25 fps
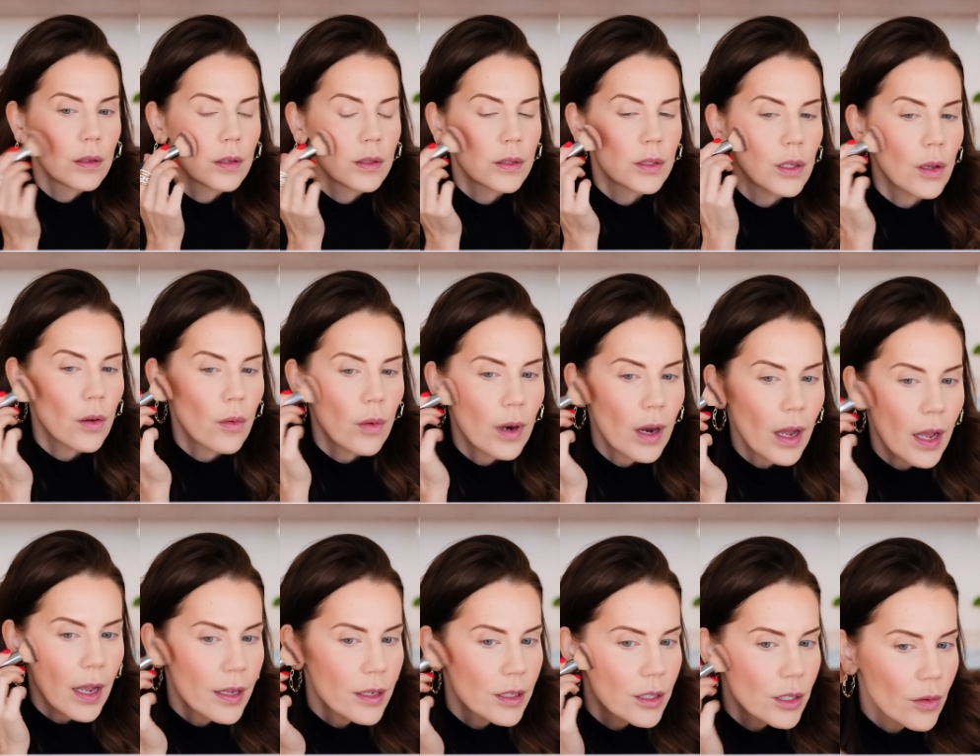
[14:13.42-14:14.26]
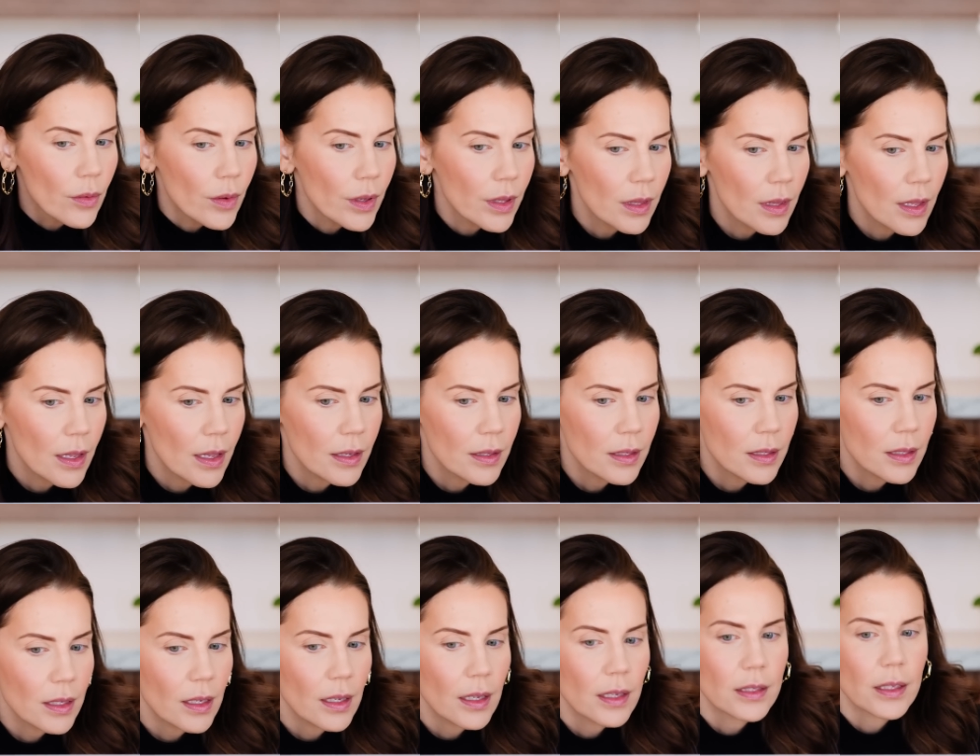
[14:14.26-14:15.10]
So what I do with
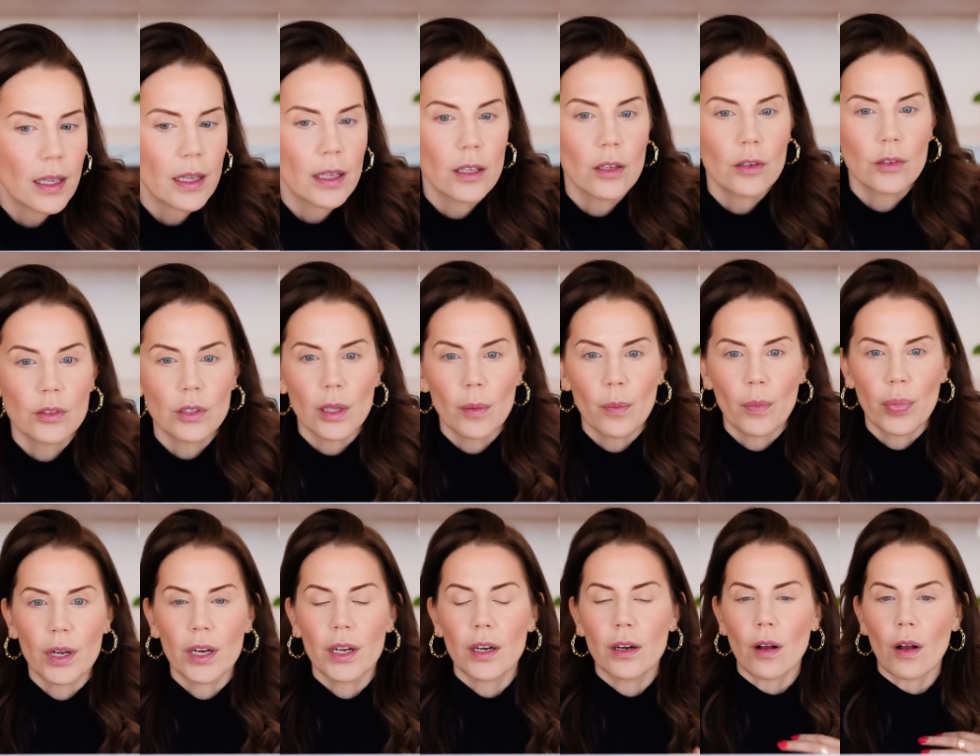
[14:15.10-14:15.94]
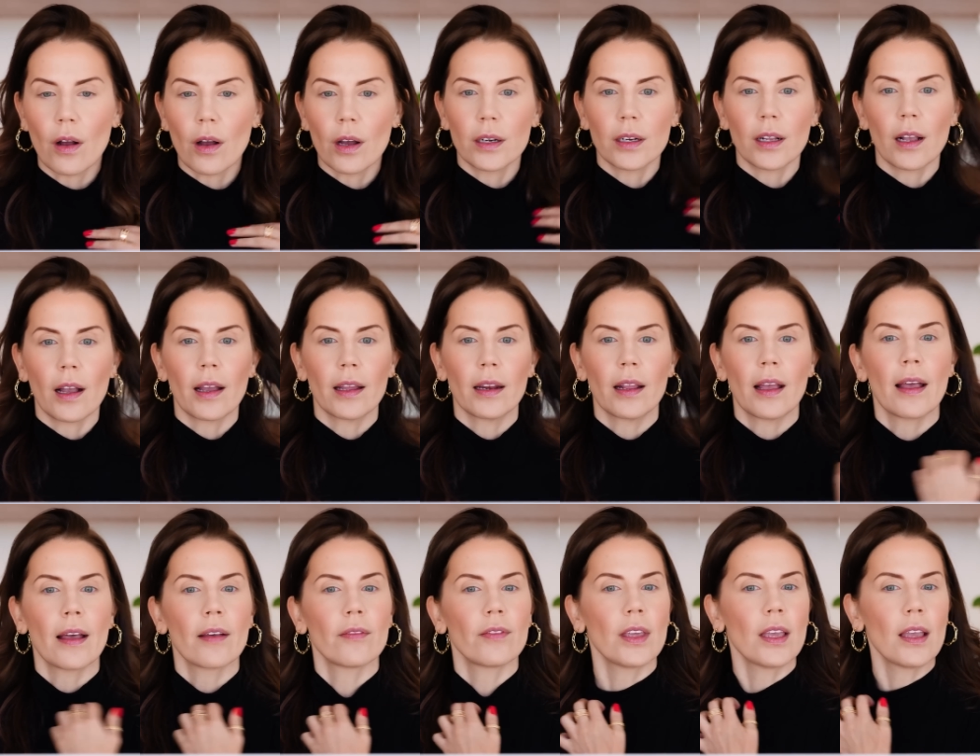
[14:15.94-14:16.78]
this is I usually put it on kind of
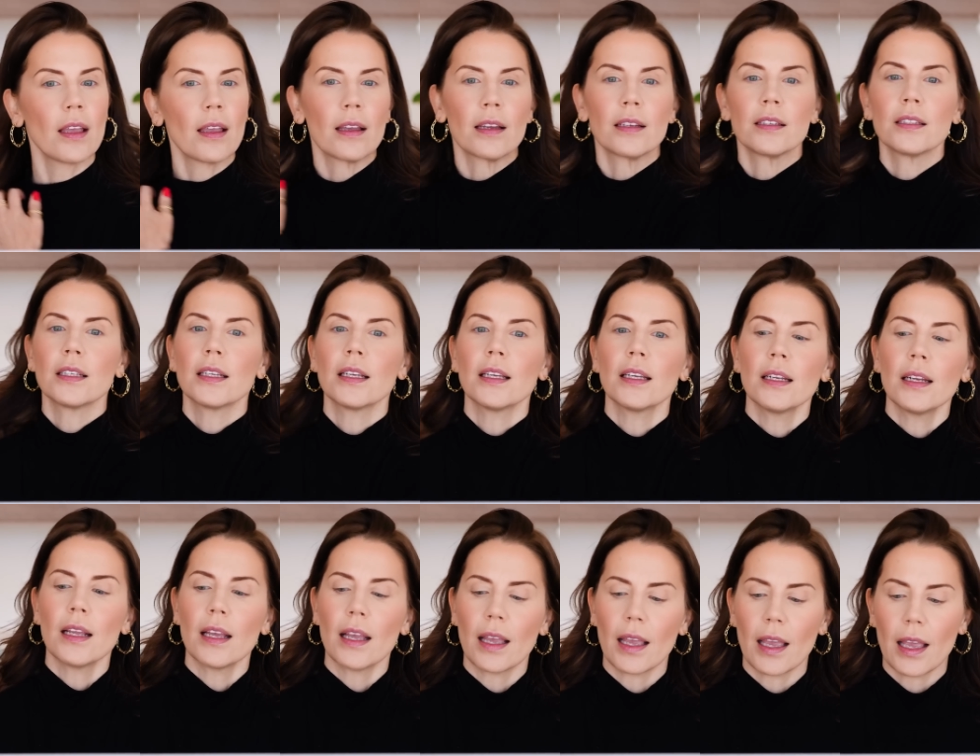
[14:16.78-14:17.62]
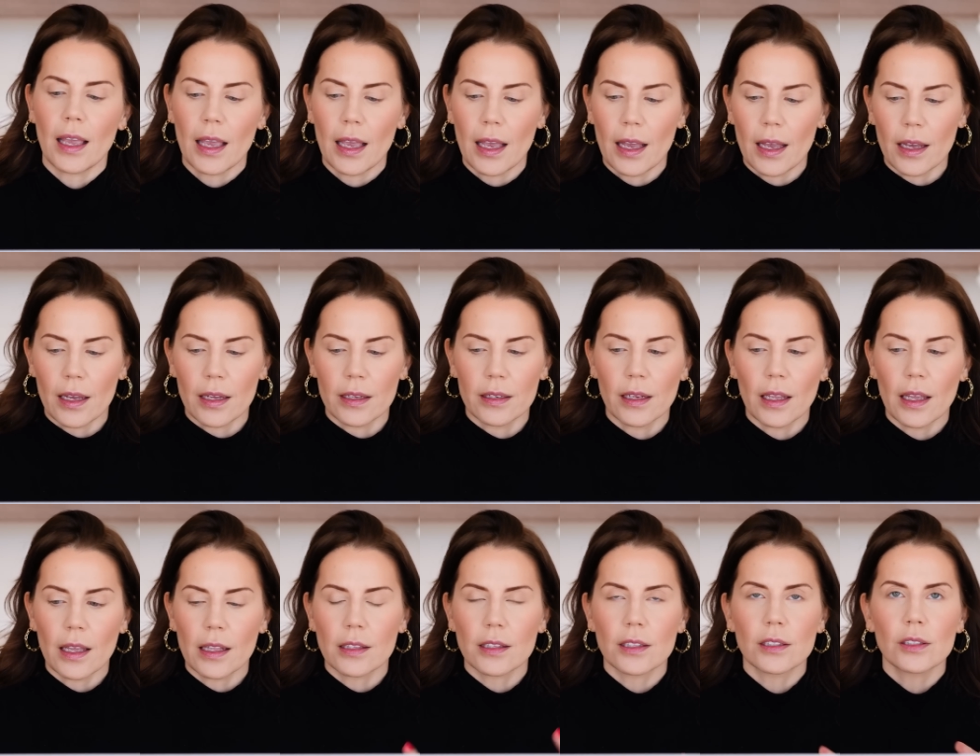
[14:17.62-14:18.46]
heavy-handed and
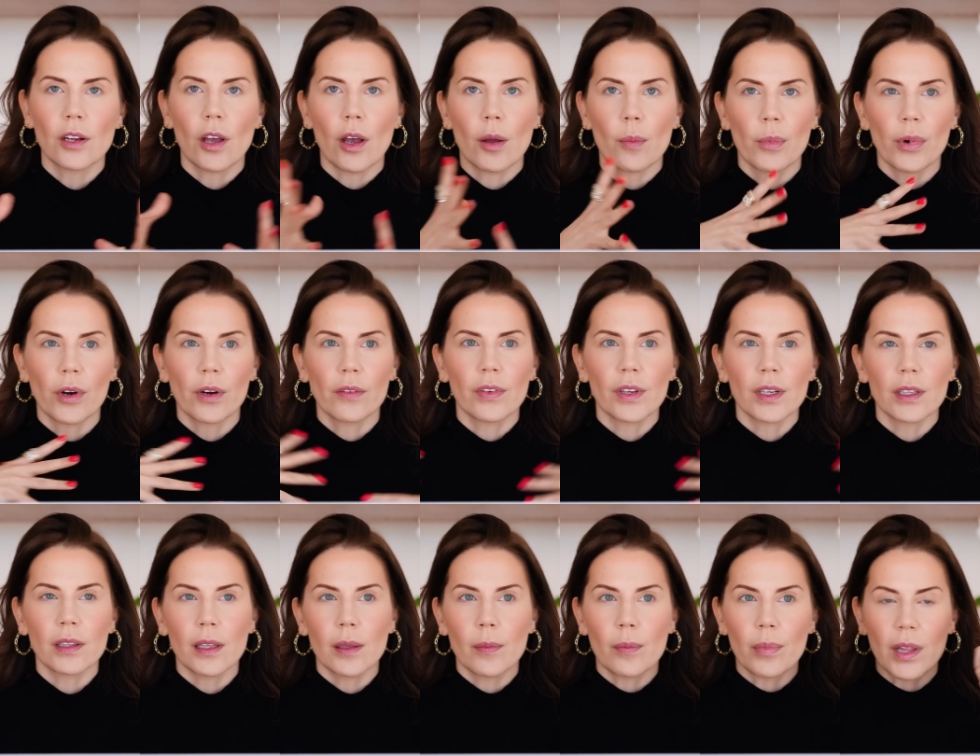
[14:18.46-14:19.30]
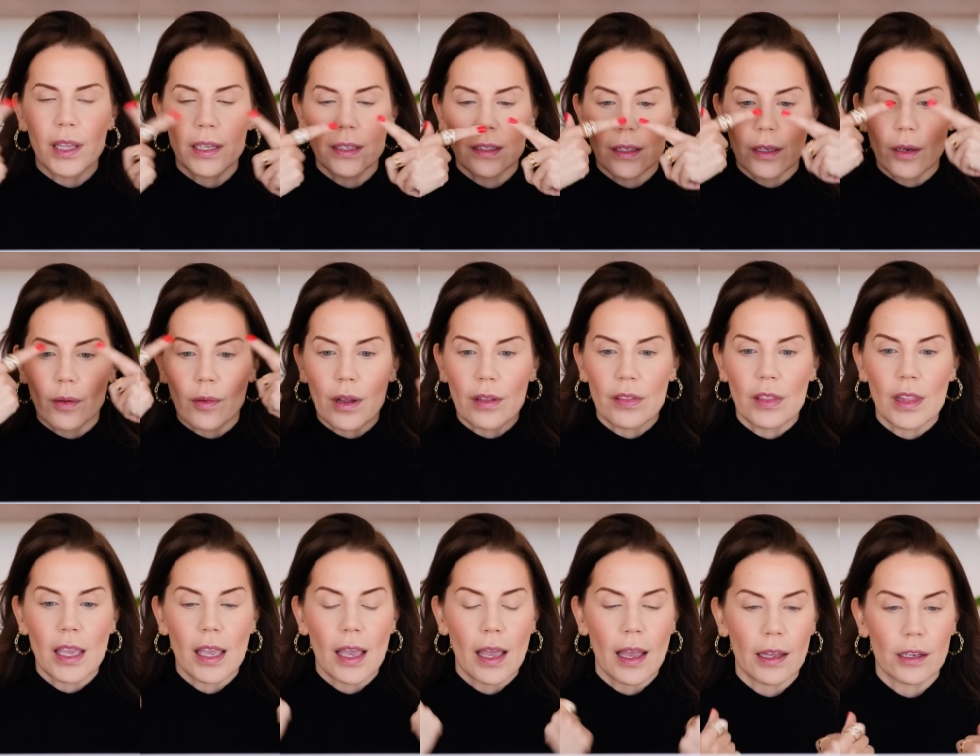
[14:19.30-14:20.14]
it's not perfectly blended around
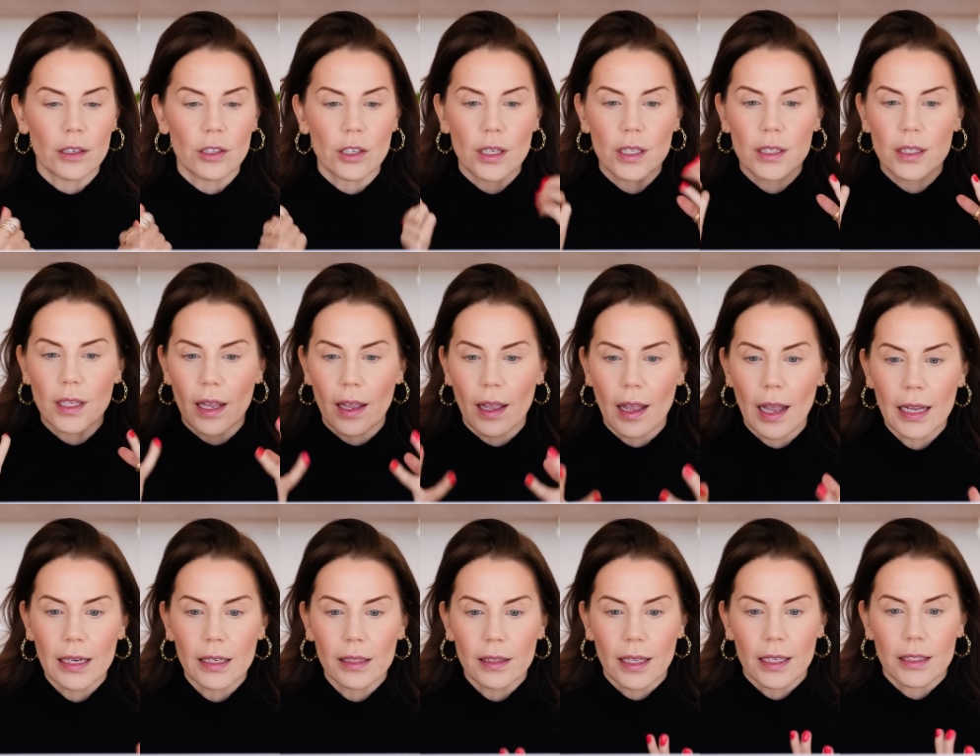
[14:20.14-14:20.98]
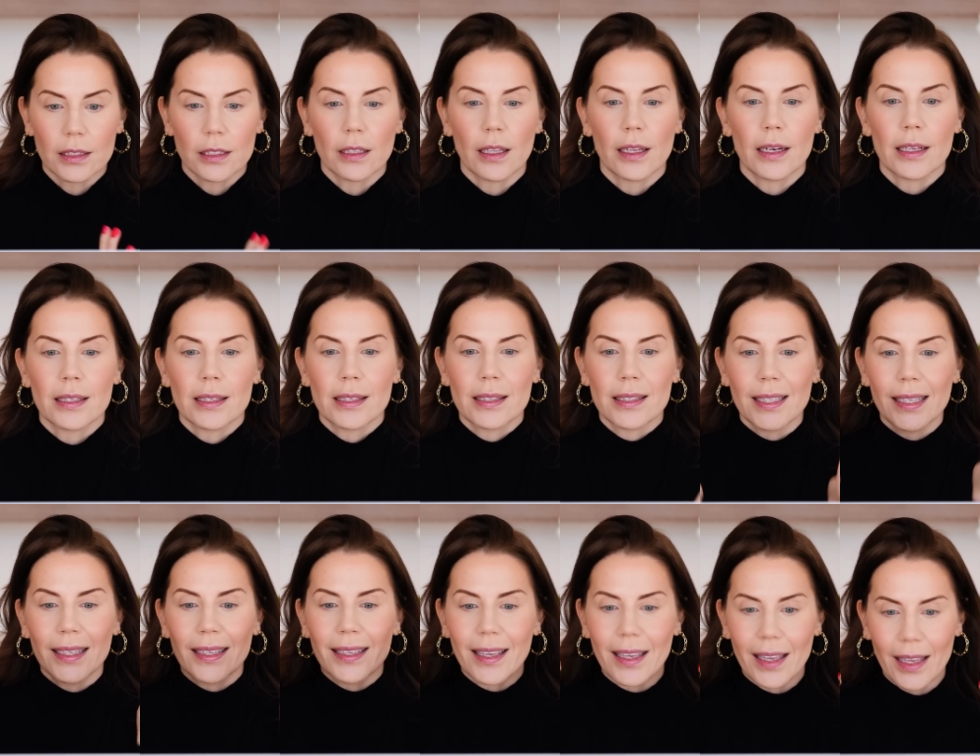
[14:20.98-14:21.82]
the edges. I kind of like to let it
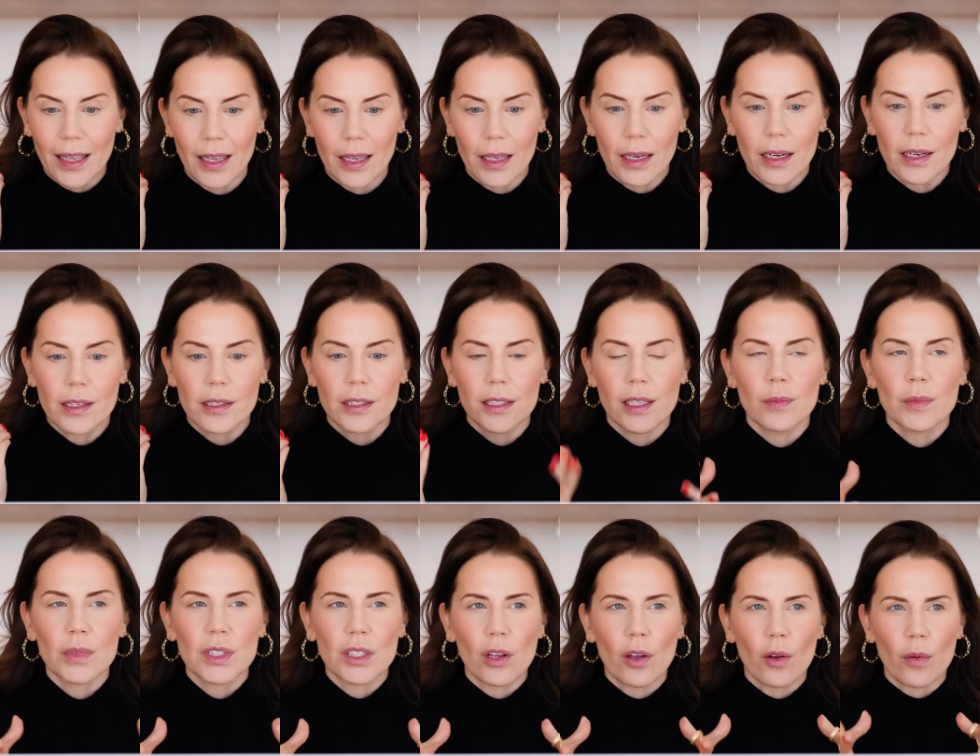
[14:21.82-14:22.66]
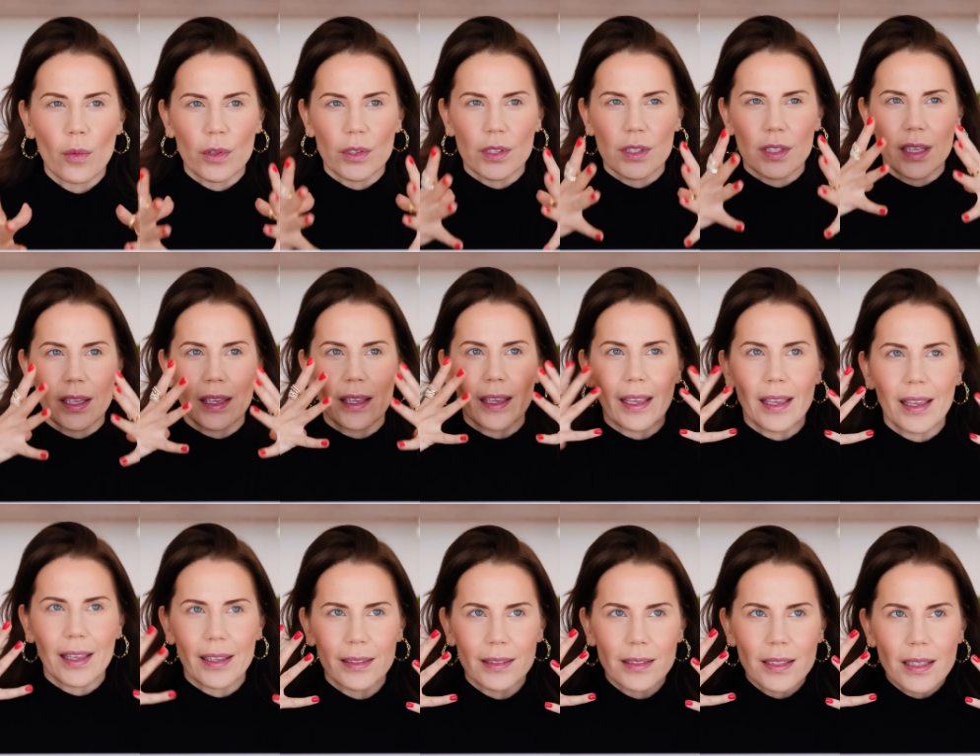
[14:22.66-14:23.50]
sink in. It seems to almost sink
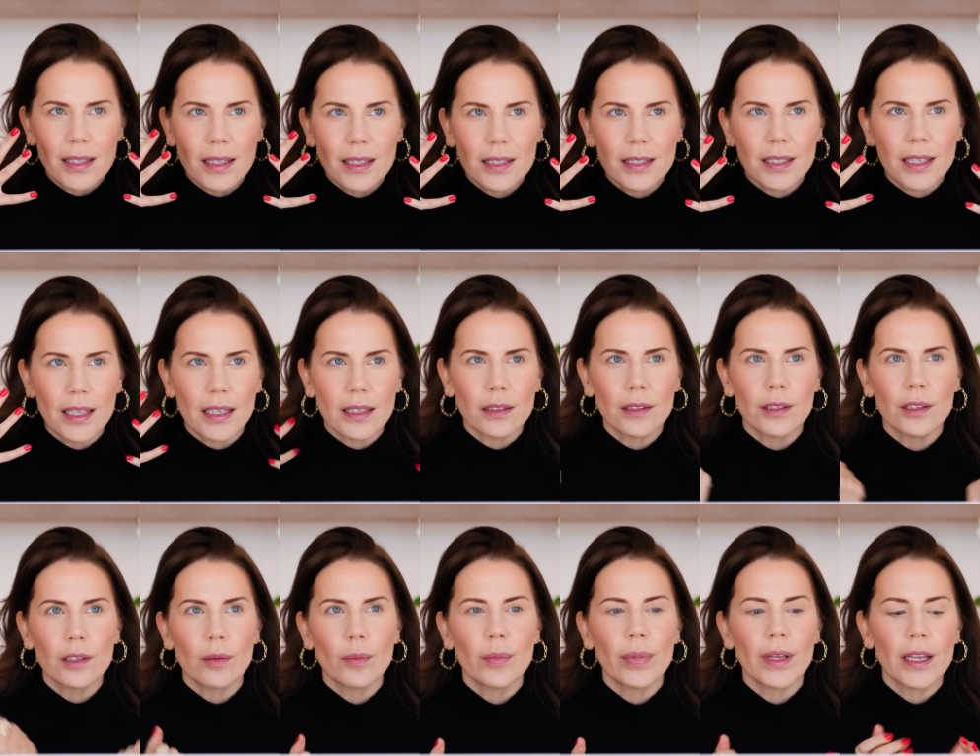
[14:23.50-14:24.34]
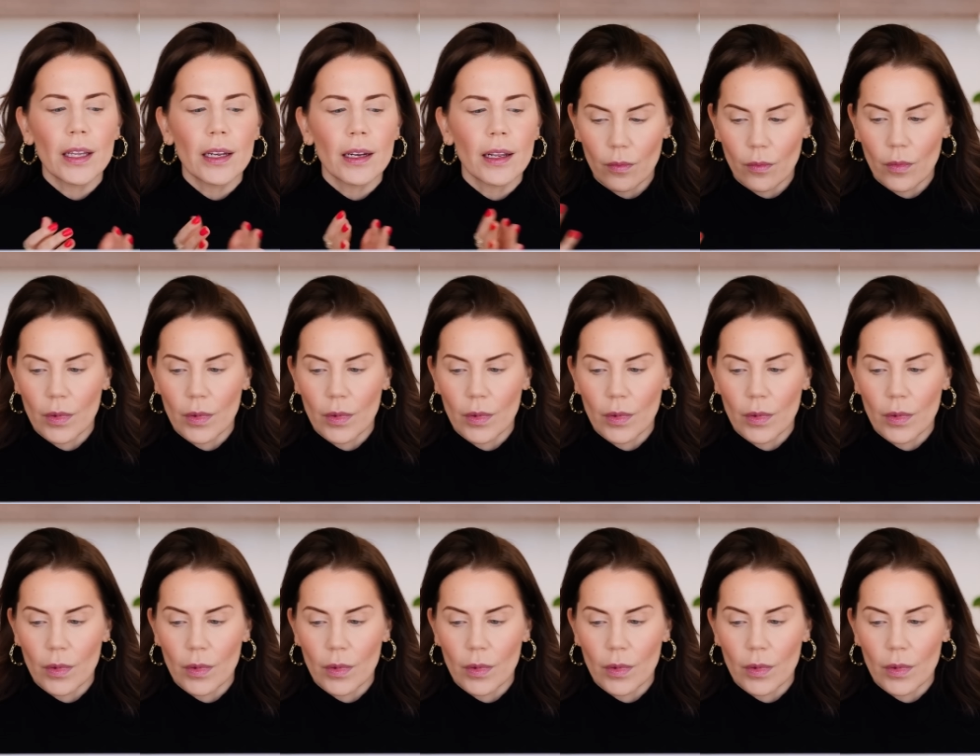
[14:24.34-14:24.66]
into the skin a little bit.